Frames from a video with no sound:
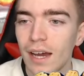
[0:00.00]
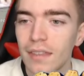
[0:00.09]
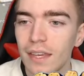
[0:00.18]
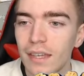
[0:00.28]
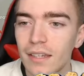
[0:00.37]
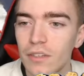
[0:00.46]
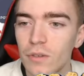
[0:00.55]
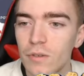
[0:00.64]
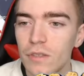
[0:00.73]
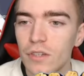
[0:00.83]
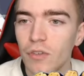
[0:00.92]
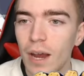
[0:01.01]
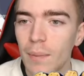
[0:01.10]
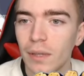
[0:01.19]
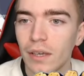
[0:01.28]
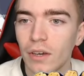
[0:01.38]
and then use the
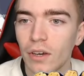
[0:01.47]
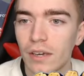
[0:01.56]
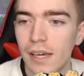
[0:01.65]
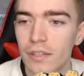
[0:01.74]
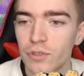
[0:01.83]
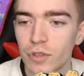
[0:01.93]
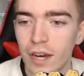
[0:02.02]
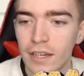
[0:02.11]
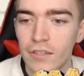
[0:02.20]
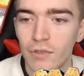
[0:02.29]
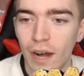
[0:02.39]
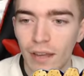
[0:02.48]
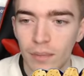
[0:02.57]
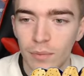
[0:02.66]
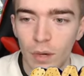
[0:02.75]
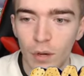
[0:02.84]
grappling hook and try and drag
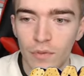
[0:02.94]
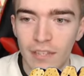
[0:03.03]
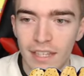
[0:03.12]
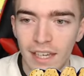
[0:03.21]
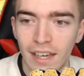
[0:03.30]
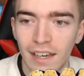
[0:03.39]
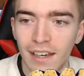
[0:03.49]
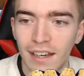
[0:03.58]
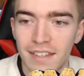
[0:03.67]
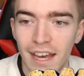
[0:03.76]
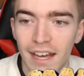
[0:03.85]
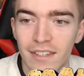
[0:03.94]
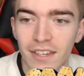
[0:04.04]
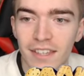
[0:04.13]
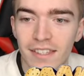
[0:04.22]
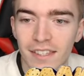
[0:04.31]
them over to here. And
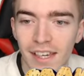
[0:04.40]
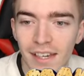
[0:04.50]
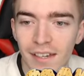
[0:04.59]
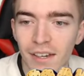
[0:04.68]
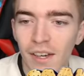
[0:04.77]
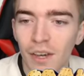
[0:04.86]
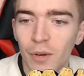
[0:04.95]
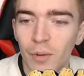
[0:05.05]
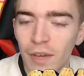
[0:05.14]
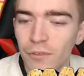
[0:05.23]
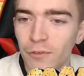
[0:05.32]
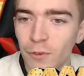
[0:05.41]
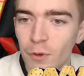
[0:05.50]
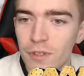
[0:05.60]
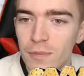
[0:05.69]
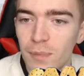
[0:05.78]
as you can see, we
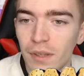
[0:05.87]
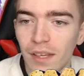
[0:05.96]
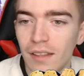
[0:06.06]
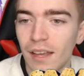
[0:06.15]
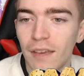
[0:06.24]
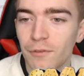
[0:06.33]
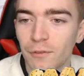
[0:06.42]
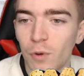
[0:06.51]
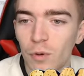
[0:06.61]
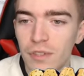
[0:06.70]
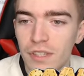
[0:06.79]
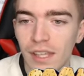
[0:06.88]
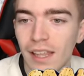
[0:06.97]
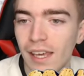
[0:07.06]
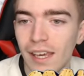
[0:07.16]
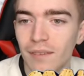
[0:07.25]
forcefully, like
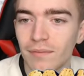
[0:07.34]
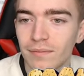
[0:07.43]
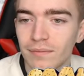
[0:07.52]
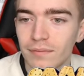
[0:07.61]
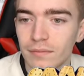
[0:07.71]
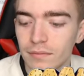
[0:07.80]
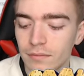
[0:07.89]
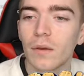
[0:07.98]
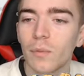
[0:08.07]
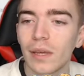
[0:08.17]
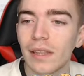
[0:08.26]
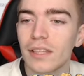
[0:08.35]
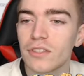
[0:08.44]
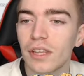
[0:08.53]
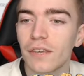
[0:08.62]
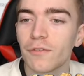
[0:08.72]
forcefully we
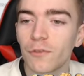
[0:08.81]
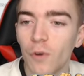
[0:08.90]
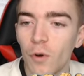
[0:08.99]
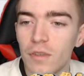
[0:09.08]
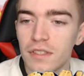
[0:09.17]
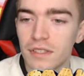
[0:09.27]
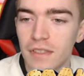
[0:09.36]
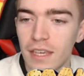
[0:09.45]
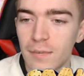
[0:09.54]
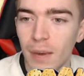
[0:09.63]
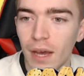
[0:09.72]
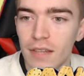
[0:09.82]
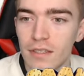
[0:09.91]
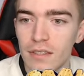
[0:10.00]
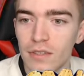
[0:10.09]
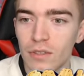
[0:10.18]
literally forced this
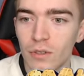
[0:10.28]
person